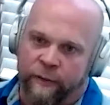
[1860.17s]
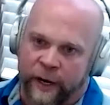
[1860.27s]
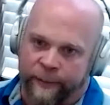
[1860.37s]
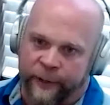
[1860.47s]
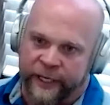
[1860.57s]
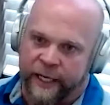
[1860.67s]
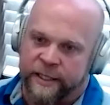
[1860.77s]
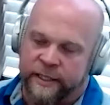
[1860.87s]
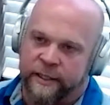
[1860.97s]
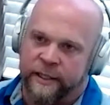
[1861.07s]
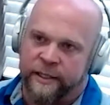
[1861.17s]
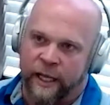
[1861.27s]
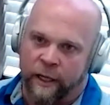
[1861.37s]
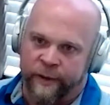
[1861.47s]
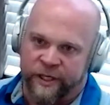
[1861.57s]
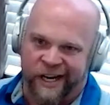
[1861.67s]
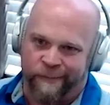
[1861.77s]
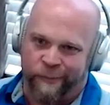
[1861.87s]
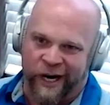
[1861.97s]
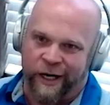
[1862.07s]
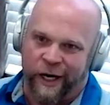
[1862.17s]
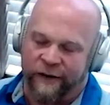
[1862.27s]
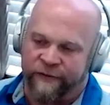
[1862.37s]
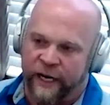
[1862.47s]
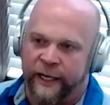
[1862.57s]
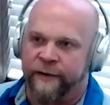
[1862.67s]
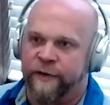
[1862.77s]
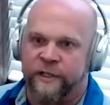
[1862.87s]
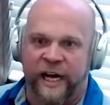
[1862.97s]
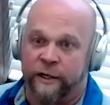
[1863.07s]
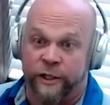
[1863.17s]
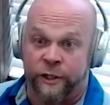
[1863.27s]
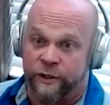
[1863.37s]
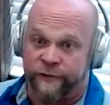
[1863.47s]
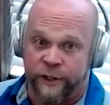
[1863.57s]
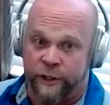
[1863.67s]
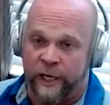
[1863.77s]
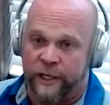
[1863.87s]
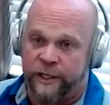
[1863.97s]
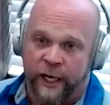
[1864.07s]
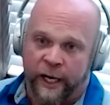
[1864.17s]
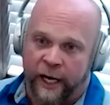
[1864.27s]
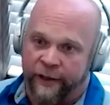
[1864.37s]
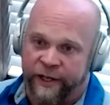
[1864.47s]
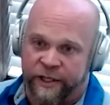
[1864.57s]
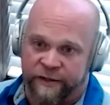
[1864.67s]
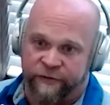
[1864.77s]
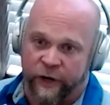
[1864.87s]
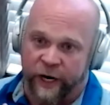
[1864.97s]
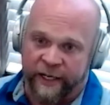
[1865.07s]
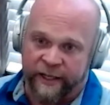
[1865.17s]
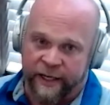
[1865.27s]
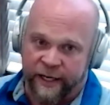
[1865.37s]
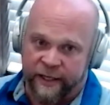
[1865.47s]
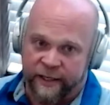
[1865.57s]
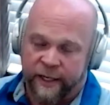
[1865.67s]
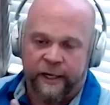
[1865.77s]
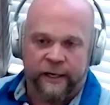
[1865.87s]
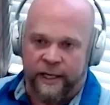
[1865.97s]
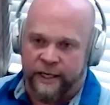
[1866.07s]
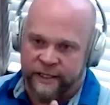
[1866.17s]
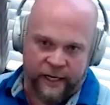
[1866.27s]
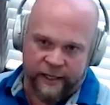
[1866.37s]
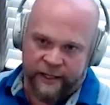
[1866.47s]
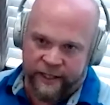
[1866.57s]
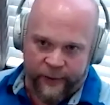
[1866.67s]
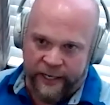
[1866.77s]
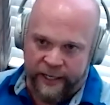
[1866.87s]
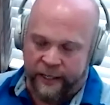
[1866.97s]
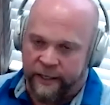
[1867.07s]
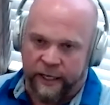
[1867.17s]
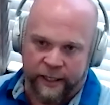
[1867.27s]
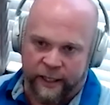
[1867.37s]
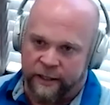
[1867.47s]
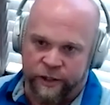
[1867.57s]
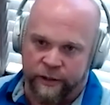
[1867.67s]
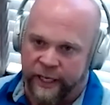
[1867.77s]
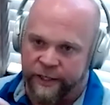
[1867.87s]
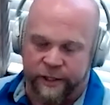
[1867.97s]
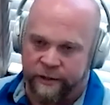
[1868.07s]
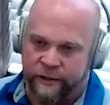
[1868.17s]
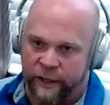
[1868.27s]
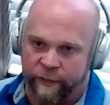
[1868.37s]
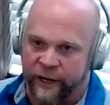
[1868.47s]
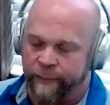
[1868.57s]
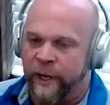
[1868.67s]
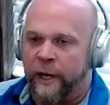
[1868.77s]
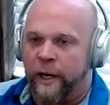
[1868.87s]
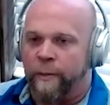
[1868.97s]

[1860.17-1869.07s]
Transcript: N A replicates, the telomeres kind of break off, kind of like if you tie your shoes for too much and they start to fray at the end. That's kind of the same idea. You got to cut the shoelace or get rid of them,